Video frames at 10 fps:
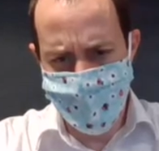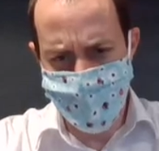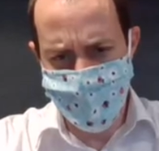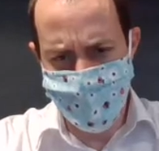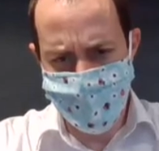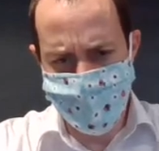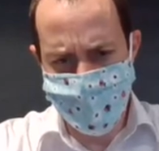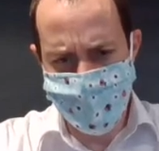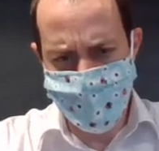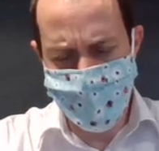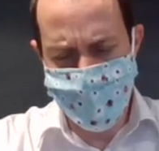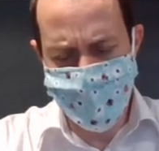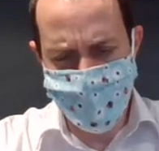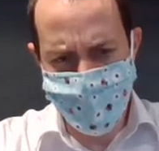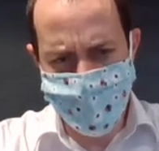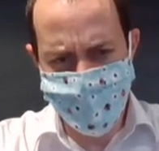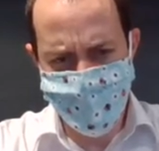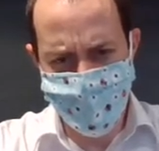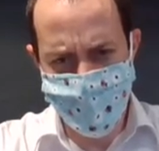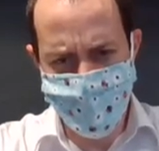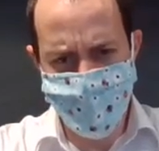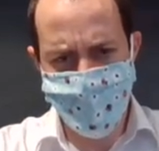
although intellectually I'm